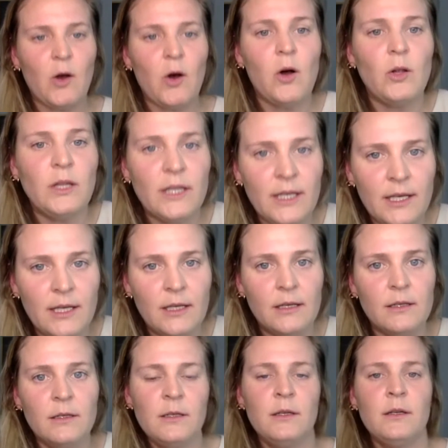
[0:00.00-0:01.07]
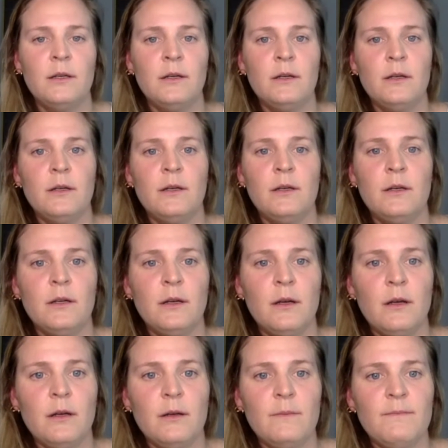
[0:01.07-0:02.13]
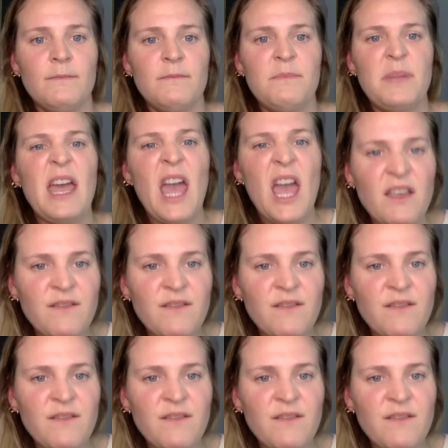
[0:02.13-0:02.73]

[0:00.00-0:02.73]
all in behavior